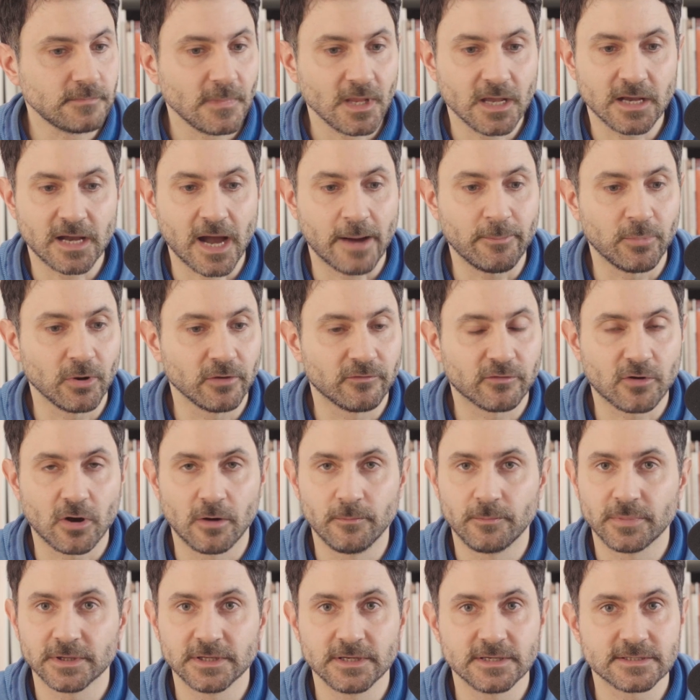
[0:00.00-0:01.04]
a couple of
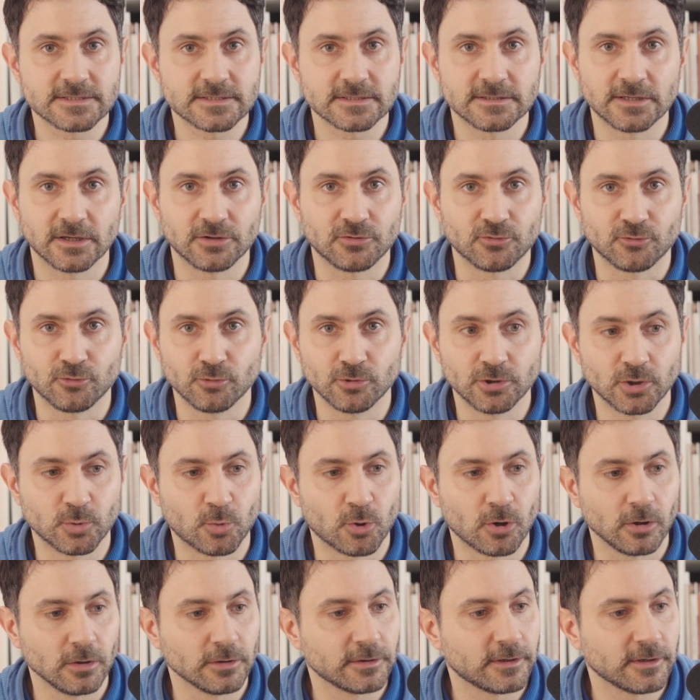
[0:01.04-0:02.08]
companies that rule the
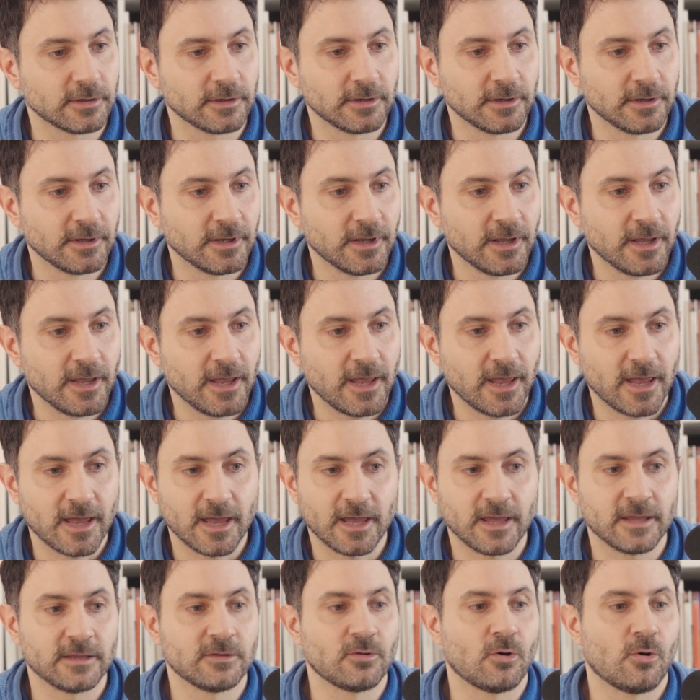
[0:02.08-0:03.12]
world
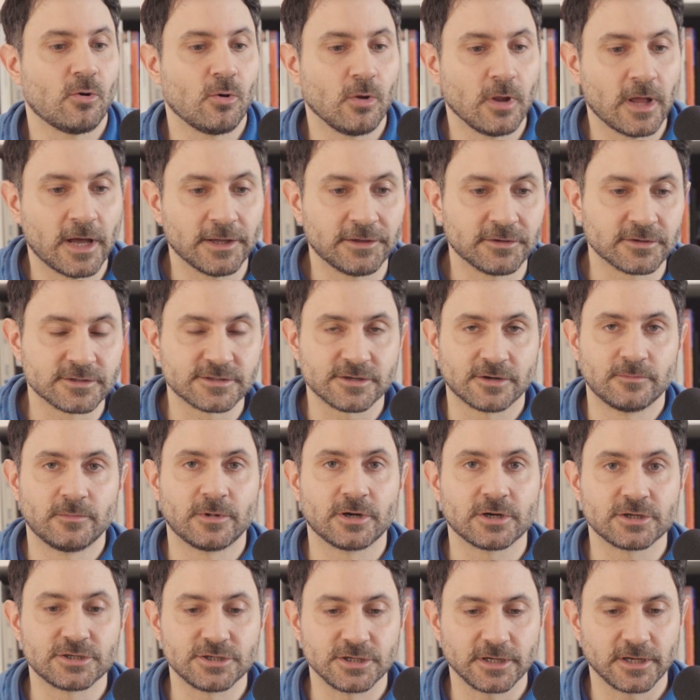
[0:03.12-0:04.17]
and all others are
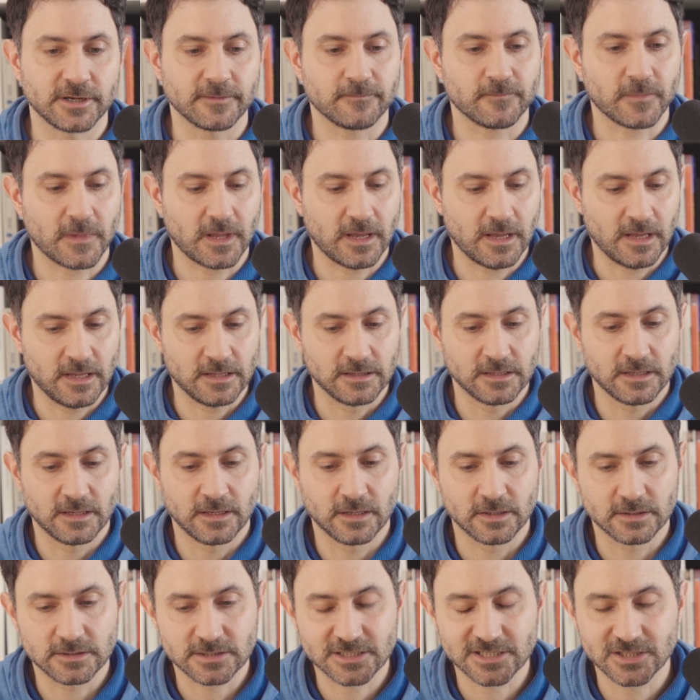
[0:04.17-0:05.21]
merging and
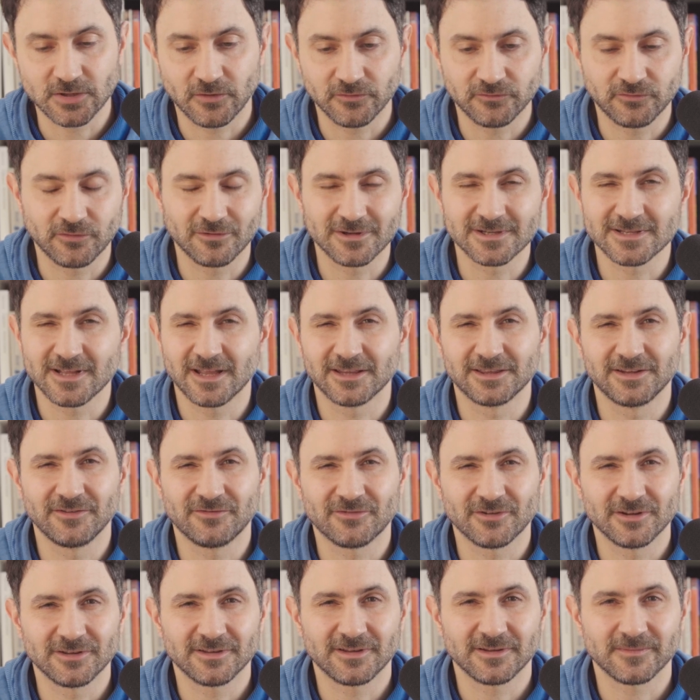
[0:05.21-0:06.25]
uh, software is not
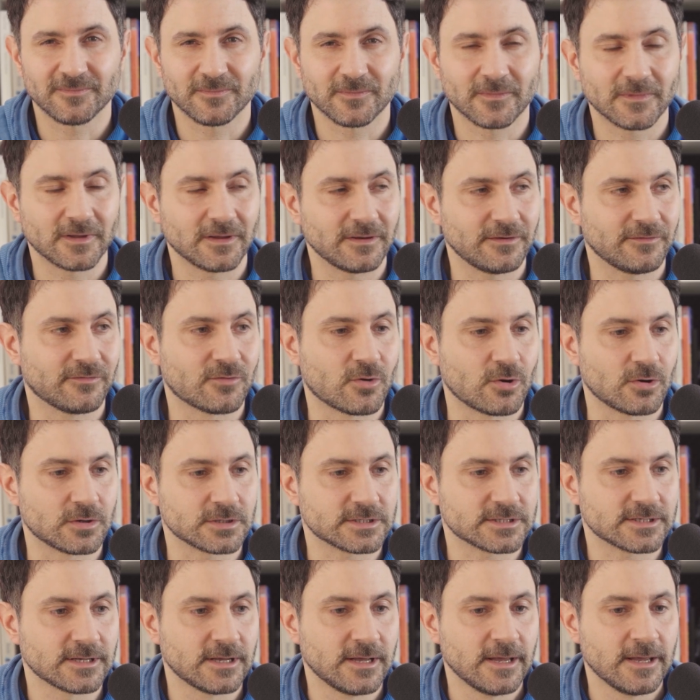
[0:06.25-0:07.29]
different of
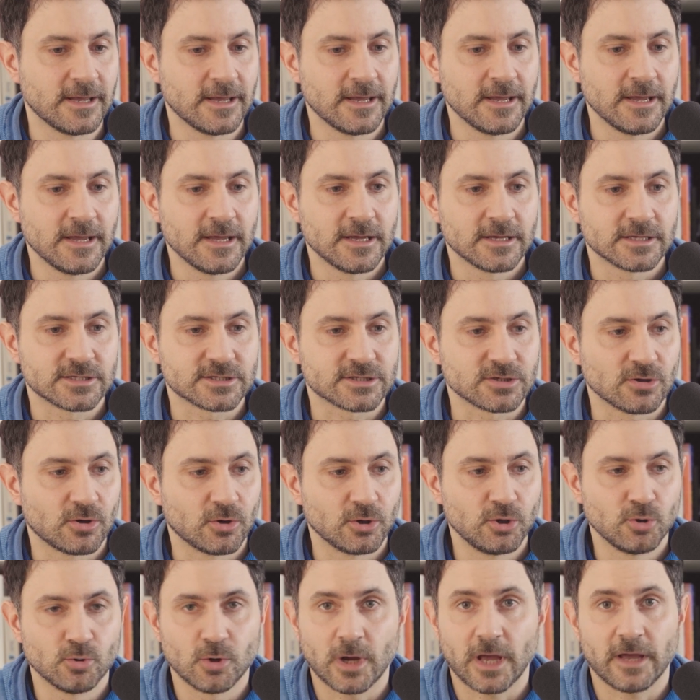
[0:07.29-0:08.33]
course. So
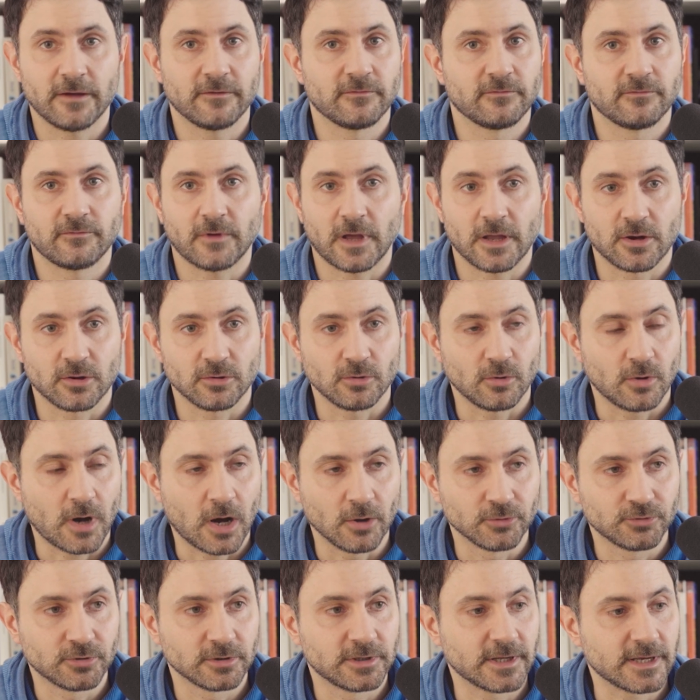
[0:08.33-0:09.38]
you have I don't know
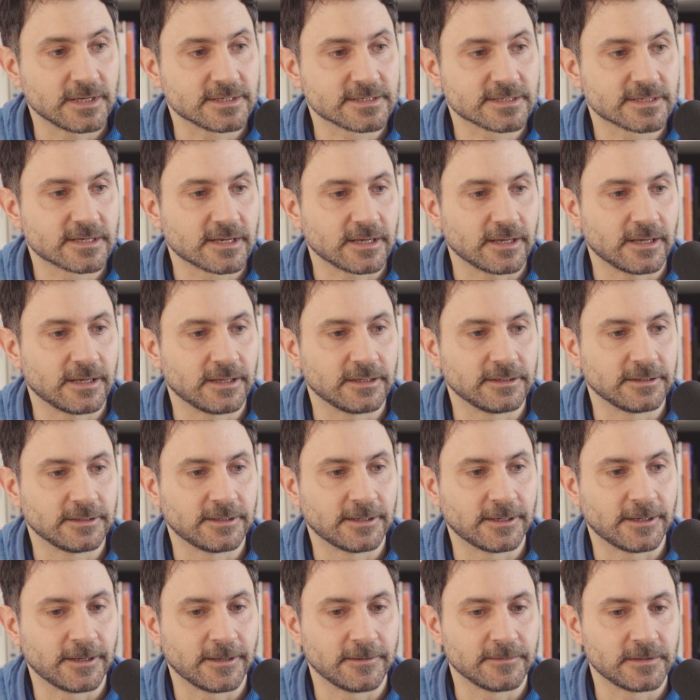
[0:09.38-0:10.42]
Autodesk and
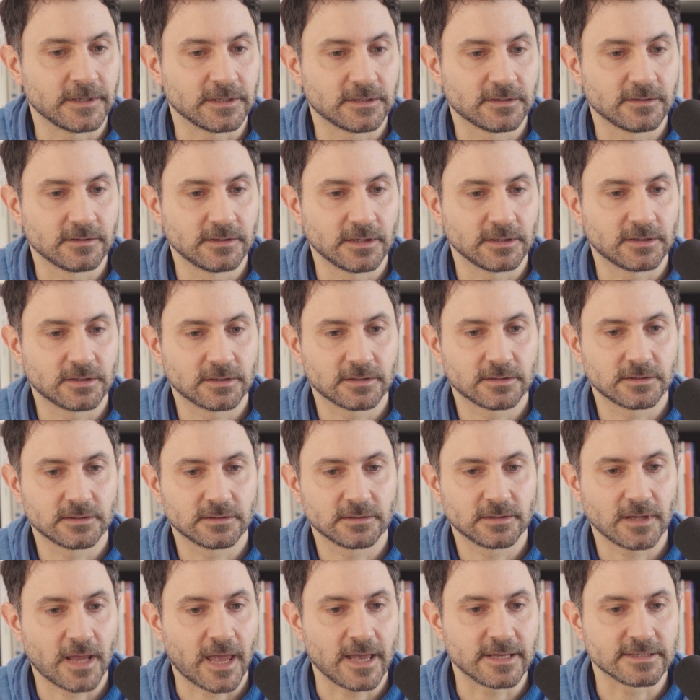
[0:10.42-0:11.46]
uh, that that
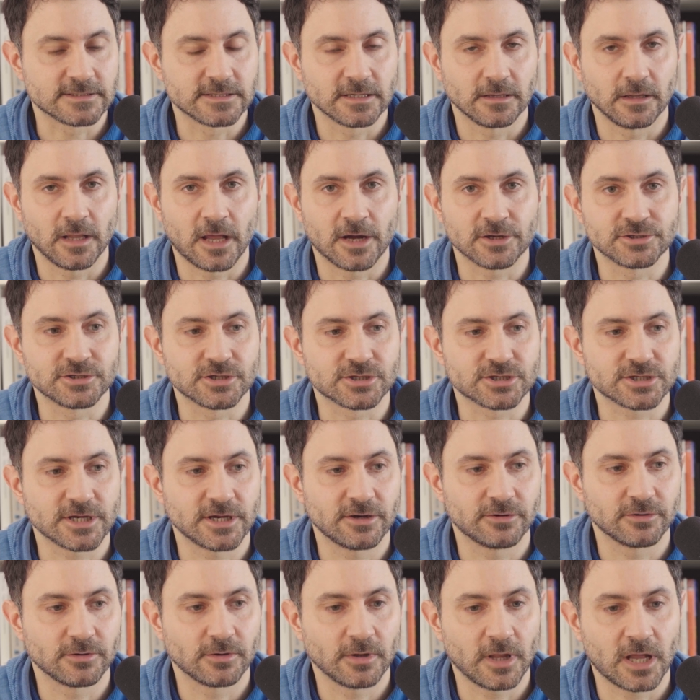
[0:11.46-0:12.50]
has the largest
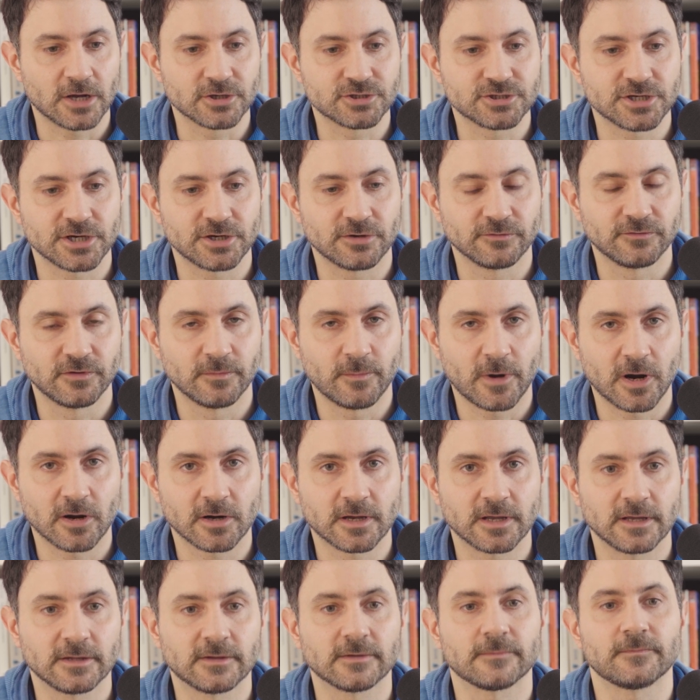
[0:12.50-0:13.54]
share large share of the
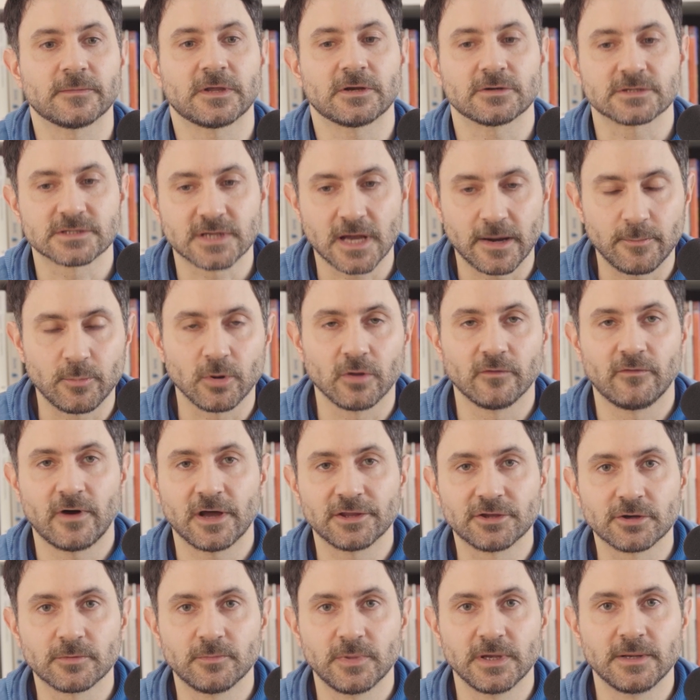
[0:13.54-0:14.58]
market. There's a couple of
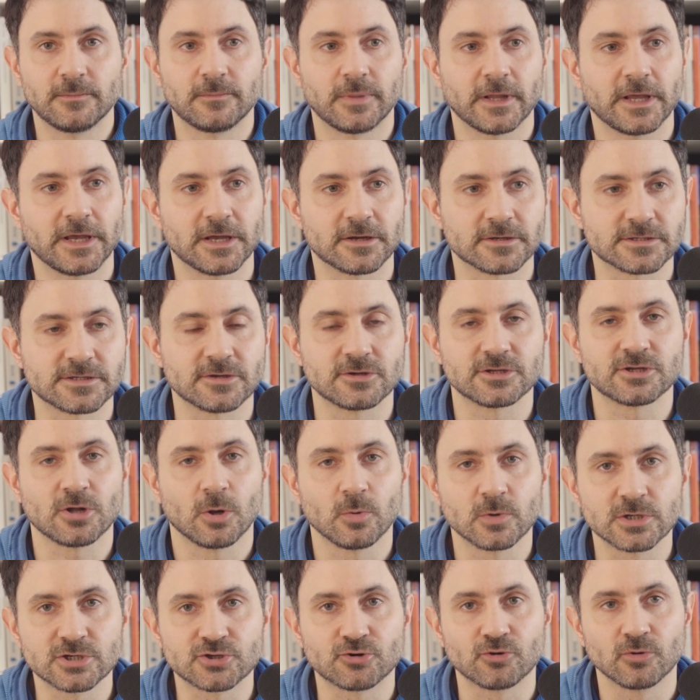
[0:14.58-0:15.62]
other big players. There is
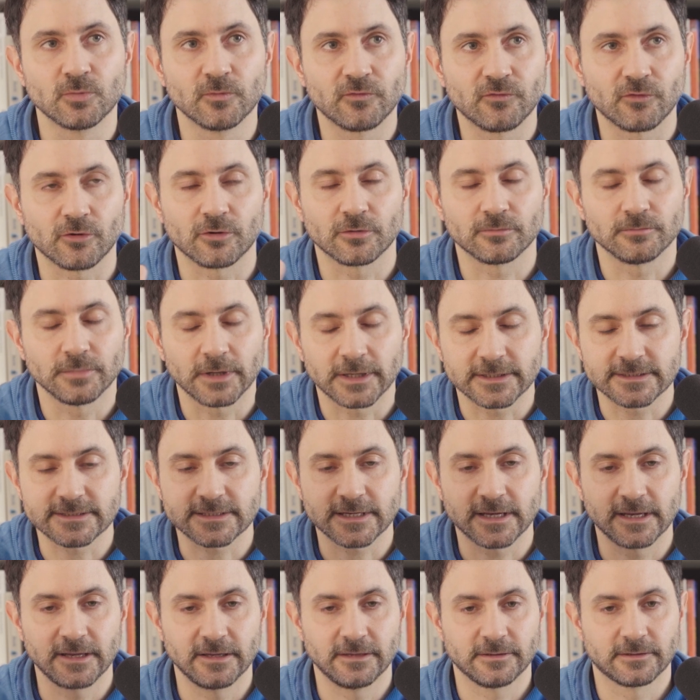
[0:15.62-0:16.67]
always room for let's
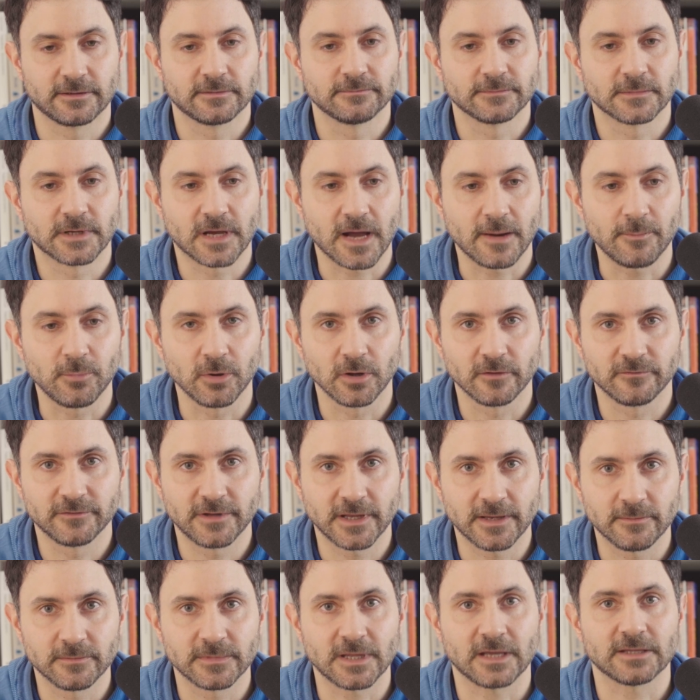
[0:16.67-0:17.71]
say couple of
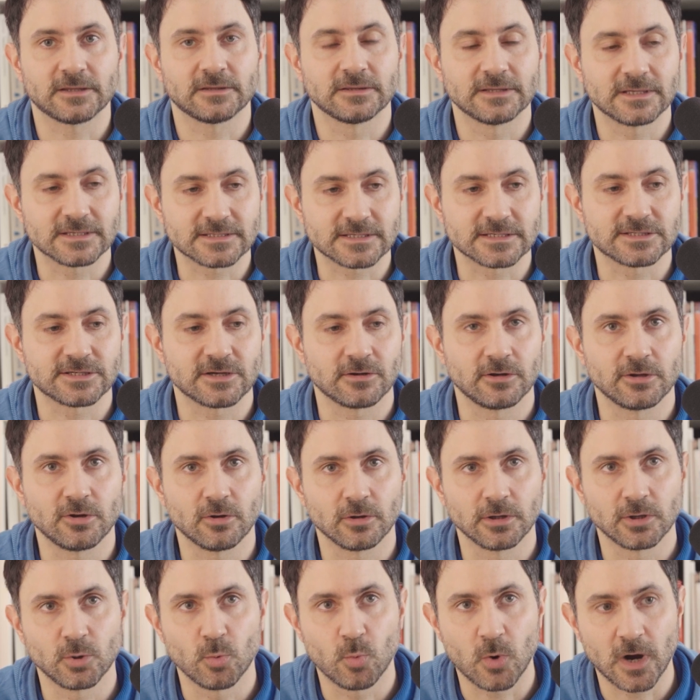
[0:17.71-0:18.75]
them, not necessarily
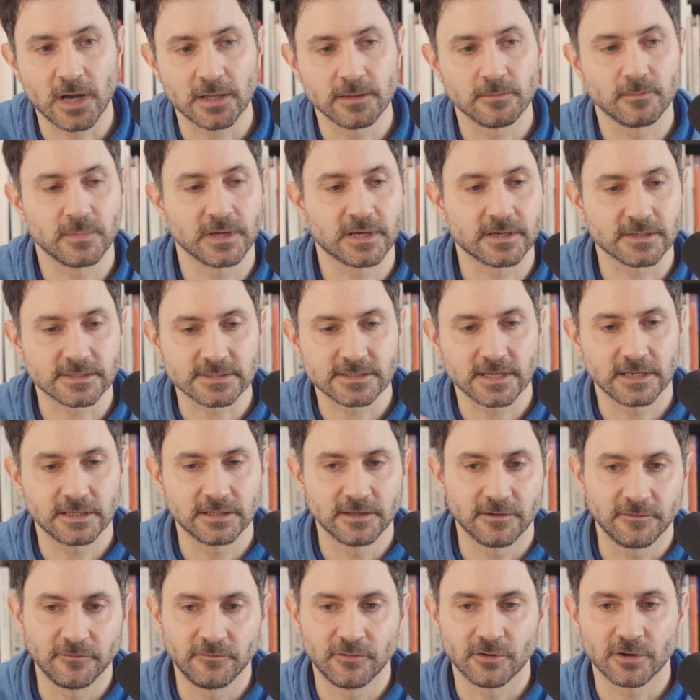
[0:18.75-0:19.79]
only one, because they
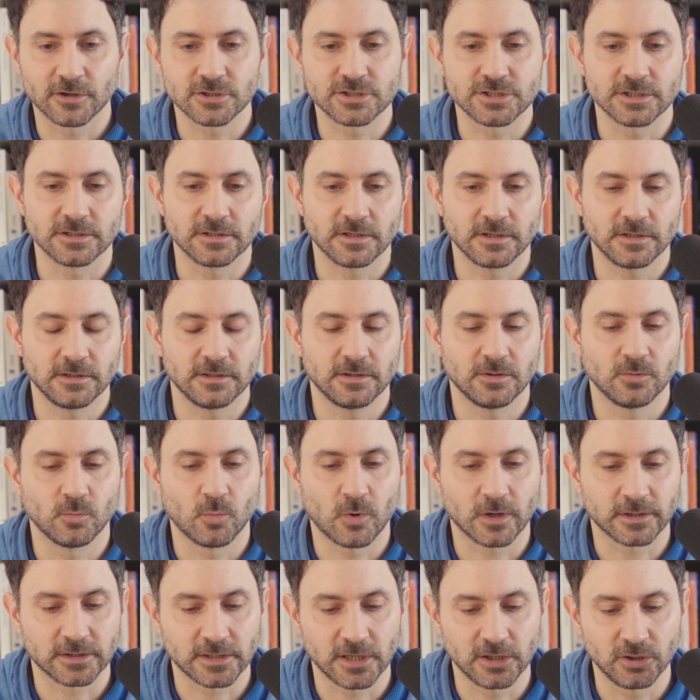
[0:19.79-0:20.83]
diverge in, in
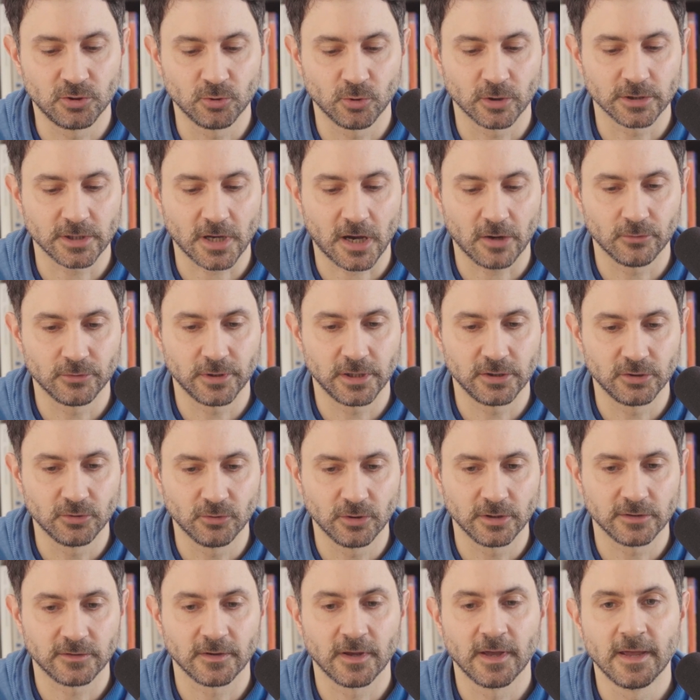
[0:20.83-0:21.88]
what they do and how they do
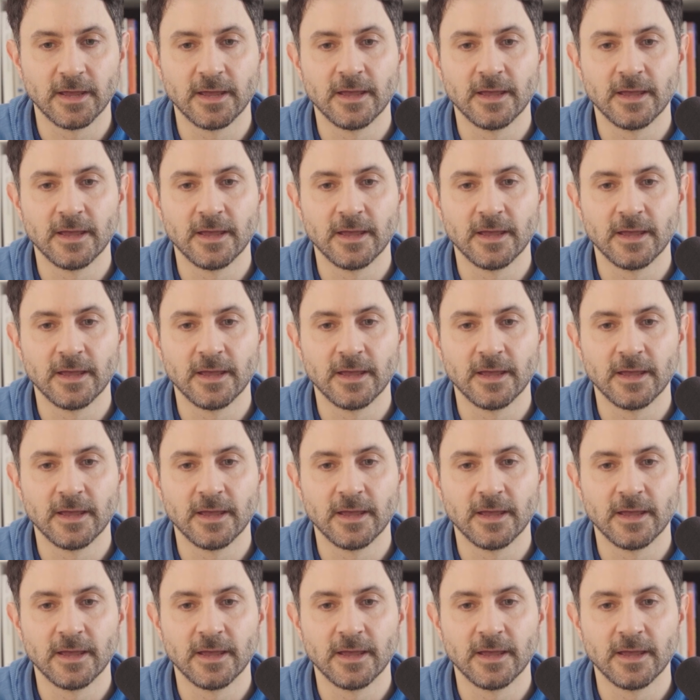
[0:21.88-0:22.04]
it.